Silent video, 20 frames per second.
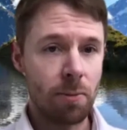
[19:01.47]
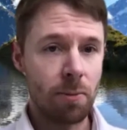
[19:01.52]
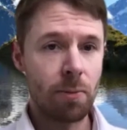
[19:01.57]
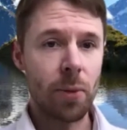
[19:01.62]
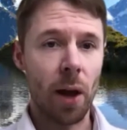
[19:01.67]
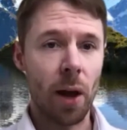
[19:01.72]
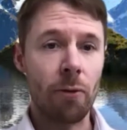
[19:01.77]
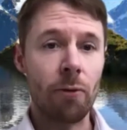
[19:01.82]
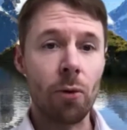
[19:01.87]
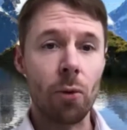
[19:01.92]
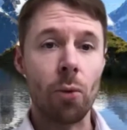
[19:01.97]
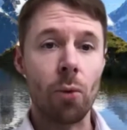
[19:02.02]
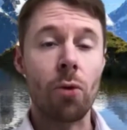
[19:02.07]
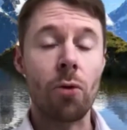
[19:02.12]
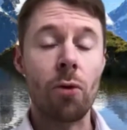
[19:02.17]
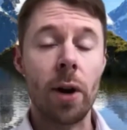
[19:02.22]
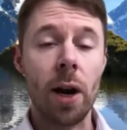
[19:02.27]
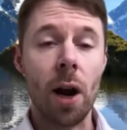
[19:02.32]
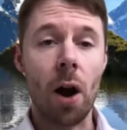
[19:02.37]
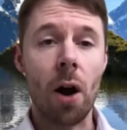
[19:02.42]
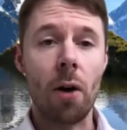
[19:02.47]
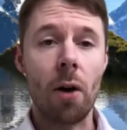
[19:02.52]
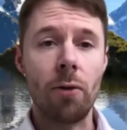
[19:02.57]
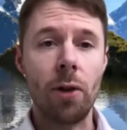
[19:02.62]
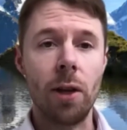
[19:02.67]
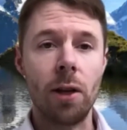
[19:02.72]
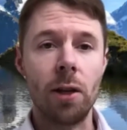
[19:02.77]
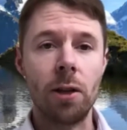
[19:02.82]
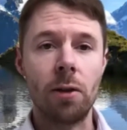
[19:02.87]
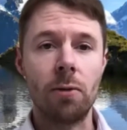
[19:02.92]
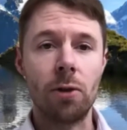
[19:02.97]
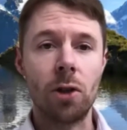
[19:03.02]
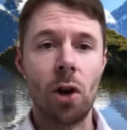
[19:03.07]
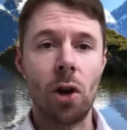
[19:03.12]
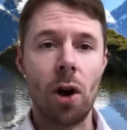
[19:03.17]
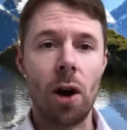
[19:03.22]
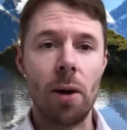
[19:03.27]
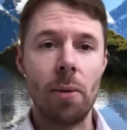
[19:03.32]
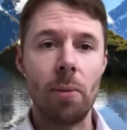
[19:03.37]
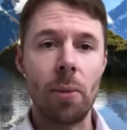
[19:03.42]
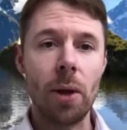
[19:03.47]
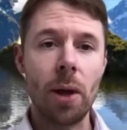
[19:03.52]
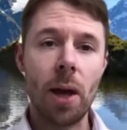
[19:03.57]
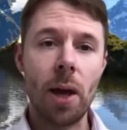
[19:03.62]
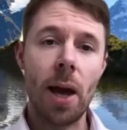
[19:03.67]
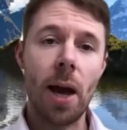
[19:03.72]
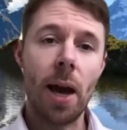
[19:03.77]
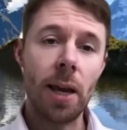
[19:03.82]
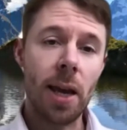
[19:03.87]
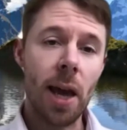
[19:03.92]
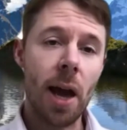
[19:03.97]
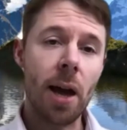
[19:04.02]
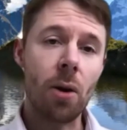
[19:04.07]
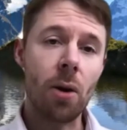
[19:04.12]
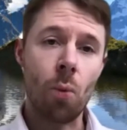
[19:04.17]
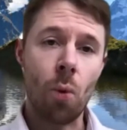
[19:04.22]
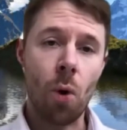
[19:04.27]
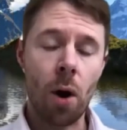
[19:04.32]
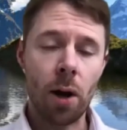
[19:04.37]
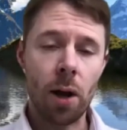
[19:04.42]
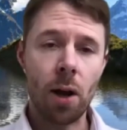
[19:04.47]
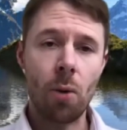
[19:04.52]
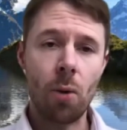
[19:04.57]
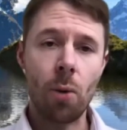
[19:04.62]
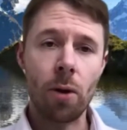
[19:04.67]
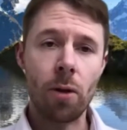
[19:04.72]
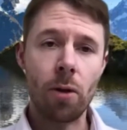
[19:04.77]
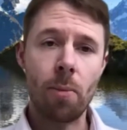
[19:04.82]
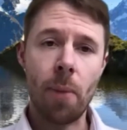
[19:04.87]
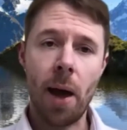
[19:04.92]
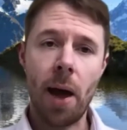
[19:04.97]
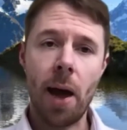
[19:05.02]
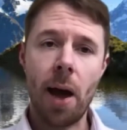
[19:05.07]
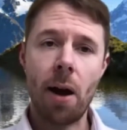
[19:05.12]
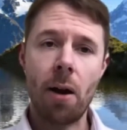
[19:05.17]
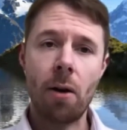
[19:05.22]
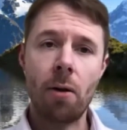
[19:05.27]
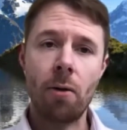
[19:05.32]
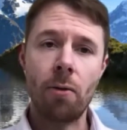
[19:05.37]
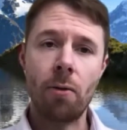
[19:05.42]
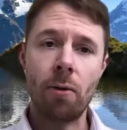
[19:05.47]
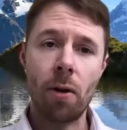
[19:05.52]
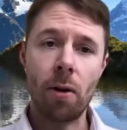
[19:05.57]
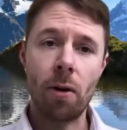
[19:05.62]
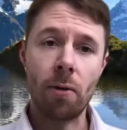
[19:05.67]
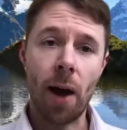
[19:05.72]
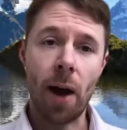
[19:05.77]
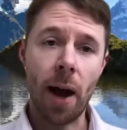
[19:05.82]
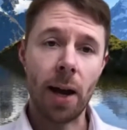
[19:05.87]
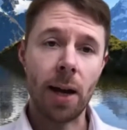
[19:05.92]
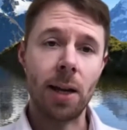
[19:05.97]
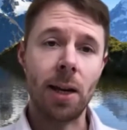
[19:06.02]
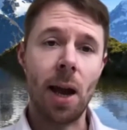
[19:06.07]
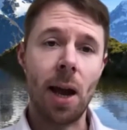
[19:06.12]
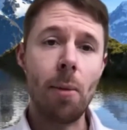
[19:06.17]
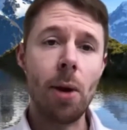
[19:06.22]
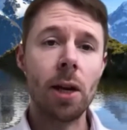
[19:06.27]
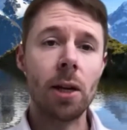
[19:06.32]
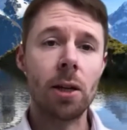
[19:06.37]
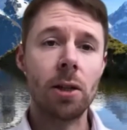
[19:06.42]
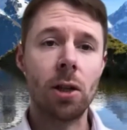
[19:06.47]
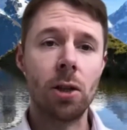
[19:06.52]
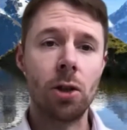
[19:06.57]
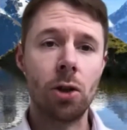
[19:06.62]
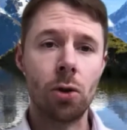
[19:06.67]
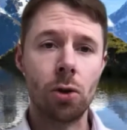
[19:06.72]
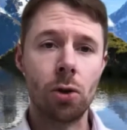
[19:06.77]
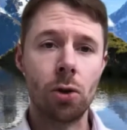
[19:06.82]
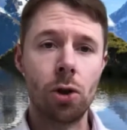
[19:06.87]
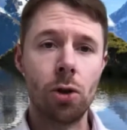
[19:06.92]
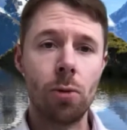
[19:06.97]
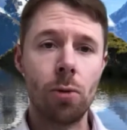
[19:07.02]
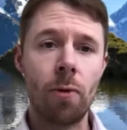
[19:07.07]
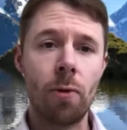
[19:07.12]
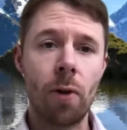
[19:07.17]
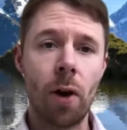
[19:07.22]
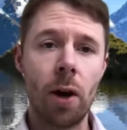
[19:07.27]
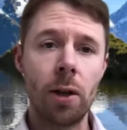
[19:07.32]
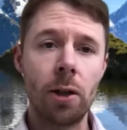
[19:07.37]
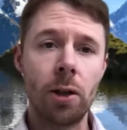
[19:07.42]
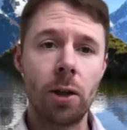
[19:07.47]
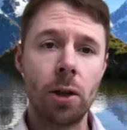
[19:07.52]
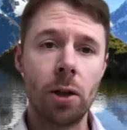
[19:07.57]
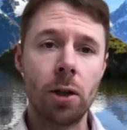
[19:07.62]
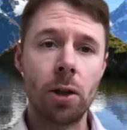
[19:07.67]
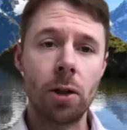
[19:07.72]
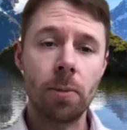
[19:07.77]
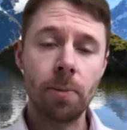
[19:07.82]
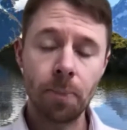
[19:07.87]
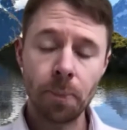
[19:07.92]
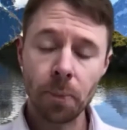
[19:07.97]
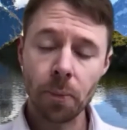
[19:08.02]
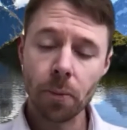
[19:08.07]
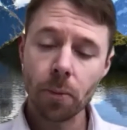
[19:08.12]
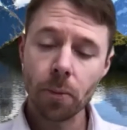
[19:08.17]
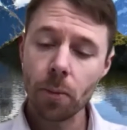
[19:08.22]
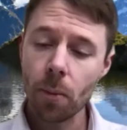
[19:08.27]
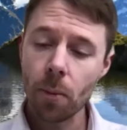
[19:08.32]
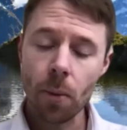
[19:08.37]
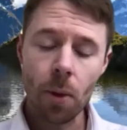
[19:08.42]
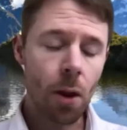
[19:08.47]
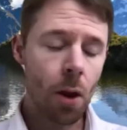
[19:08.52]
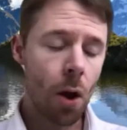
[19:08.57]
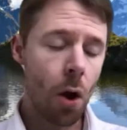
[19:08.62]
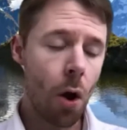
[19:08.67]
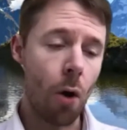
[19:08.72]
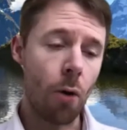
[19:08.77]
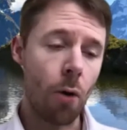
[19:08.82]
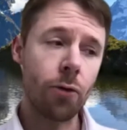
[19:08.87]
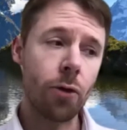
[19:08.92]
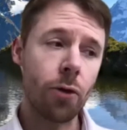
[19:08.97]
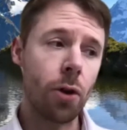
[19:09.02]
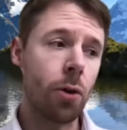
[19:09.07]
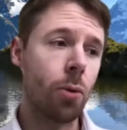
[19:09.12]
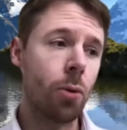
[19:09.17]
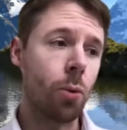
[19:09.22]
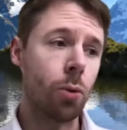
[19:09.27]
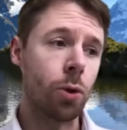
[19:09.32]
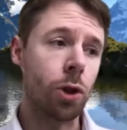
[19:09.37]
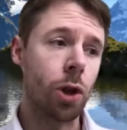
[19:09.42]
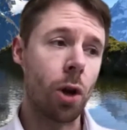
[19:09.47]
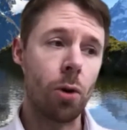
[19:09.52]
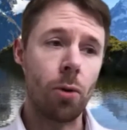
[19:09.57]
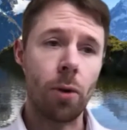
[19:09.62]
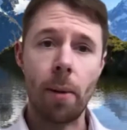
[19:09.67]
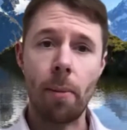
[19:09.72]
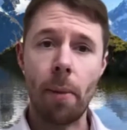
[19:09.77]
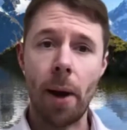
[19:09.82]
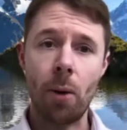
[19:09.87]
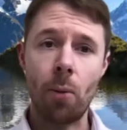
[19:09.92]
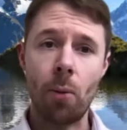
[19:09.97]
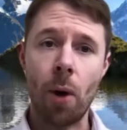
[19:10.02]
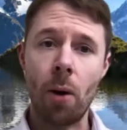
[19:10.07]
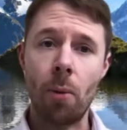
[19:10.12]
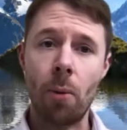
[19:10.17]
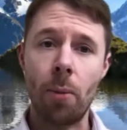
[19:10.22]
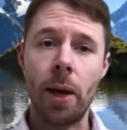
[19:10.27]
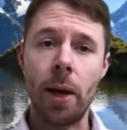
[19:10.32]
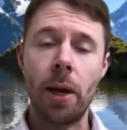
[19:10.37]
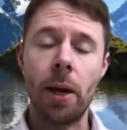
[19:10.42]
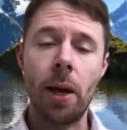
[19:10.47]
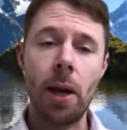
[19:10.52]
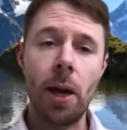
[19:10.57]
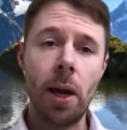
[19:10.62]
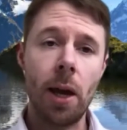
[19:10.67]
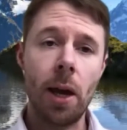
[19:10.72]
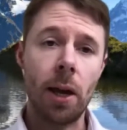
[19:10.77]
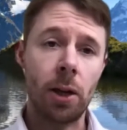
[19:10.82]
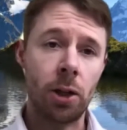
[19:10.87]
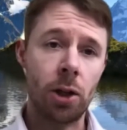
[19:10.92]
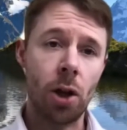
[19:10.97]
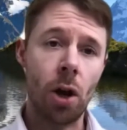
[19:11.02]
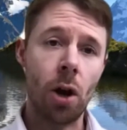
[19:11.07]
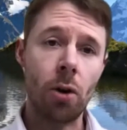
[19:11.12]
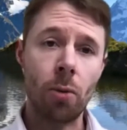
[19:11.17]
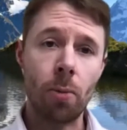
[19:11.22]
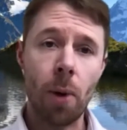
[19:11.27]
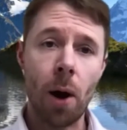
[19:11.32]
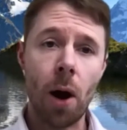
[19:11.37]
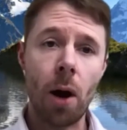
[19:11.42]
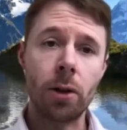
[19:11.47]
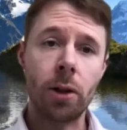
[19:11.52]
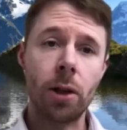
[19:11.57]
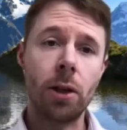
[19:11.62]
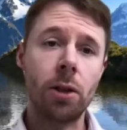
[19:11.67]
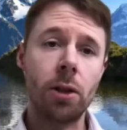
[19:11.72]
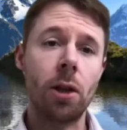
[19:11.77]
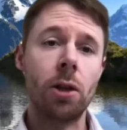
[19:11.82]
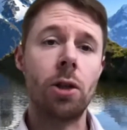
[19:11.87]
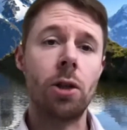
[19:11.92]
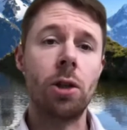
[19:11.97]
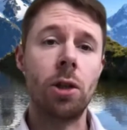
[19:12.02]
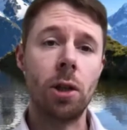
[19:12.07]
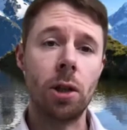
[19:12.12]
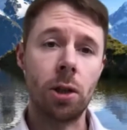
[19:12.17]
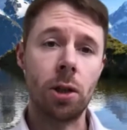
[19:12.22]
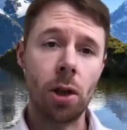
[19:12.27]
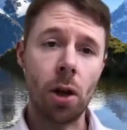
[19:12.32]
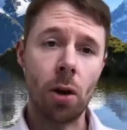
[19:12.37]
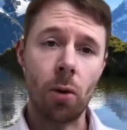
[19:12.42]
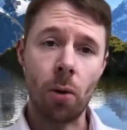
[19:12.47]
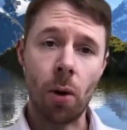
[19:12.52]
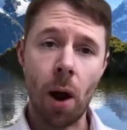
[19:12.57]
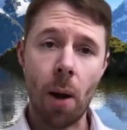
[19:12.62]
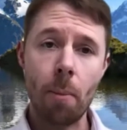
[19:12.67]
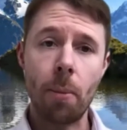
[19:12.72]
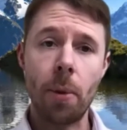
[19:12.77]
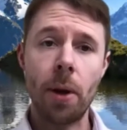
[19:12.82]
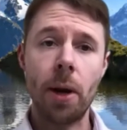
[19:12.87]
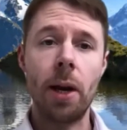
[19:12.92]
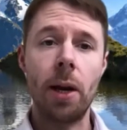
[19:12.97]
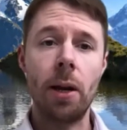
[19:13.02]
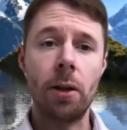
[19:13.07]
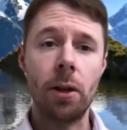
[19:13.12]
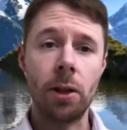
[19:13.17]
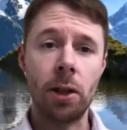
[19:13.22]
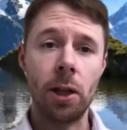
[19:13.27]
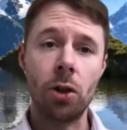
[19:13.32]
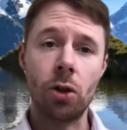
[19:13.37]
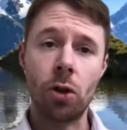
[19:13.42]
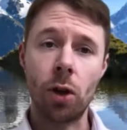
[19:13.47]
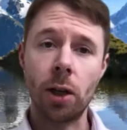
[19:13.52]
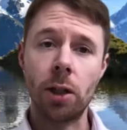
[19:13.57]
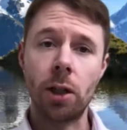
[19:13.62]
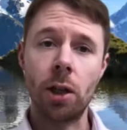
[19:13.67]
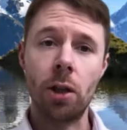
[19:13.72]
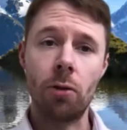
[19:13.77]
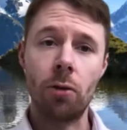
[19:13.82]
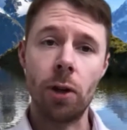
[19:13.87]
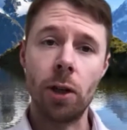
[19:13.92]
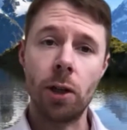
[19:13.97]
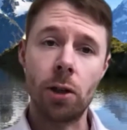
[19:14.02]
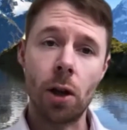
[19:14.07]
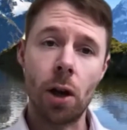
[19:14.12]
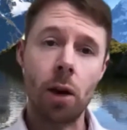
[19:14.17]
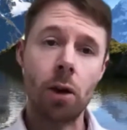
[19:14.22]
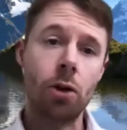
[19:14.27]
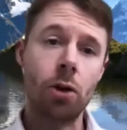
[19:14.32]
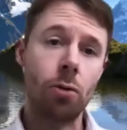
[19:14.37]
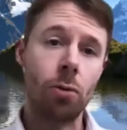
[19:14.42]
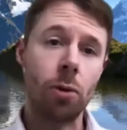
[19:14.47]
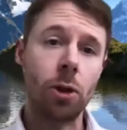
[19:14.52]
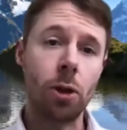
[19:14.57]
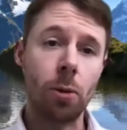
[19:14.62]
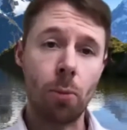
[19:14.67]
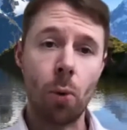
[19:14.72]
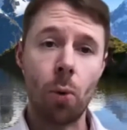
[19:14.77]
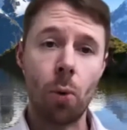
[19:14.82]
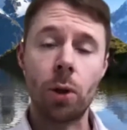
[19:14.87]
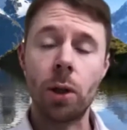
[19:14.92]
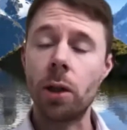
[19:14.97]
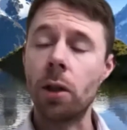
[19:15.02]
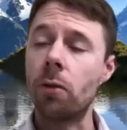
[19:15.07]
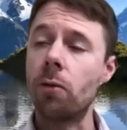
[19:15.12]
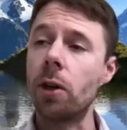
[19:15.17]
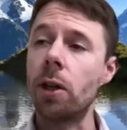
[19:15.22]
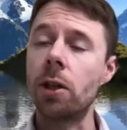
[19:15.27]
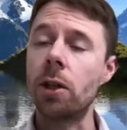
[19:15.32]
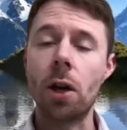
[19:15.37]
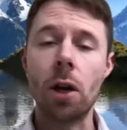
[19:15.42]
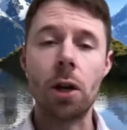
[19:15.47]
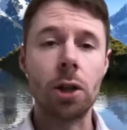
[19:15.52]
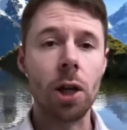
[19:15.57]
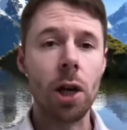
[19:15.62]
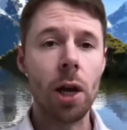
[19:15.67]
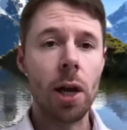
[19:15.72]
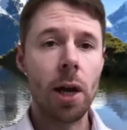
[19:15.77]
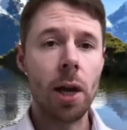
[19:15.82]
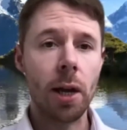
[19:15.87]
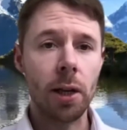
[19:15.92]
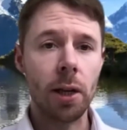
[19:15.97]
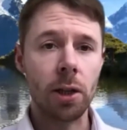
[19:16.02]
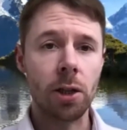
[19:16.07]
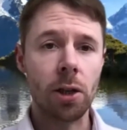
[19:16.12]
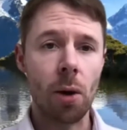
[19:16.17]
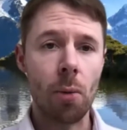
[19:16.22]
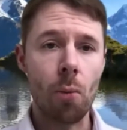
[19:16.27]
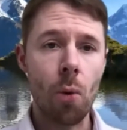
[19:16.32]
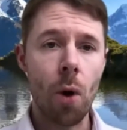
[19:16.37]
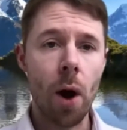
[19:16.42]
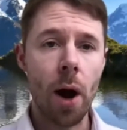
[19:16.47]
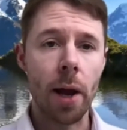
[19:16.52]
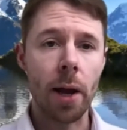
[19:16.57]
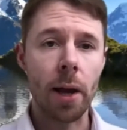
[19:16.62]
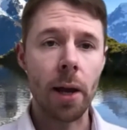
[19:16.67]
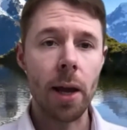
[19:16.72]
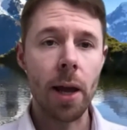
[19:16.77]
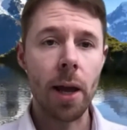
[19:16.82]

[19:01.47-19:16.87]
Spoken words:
that full 3.5 years of time, again, working with a pair of academics as your supervisors. Often also there may well be external parties, such as an external company that's interested in the research or is supporting the research in some way.